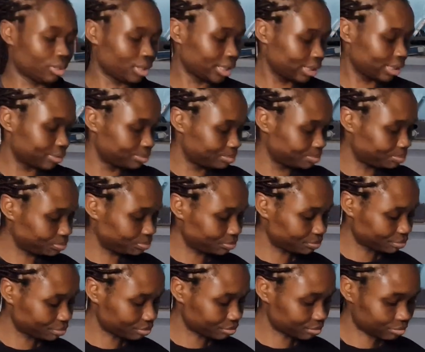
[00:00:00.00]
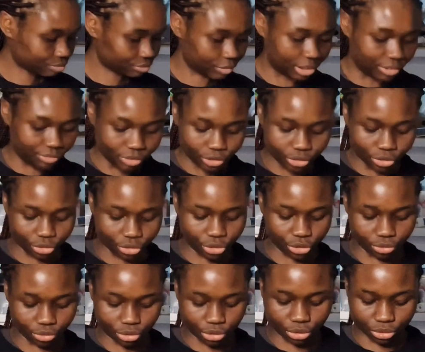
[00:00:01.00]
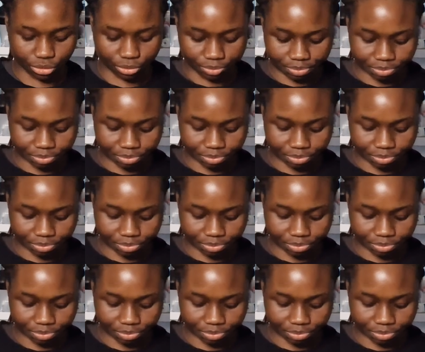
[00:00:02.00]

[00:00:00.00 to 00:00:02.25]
in if you so choose to.